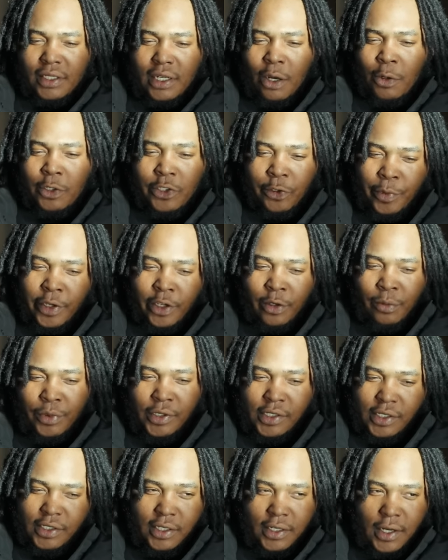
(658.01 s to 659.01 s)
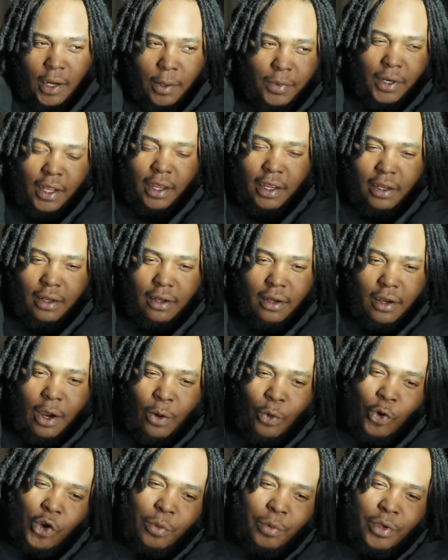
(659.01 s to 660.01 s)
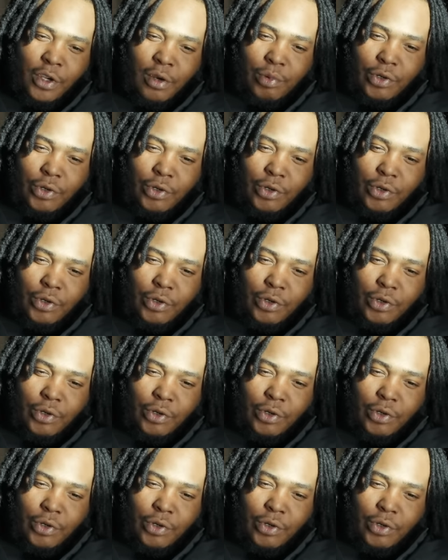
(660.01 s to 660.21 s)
I wasn't making beats cause I'm like I want to be a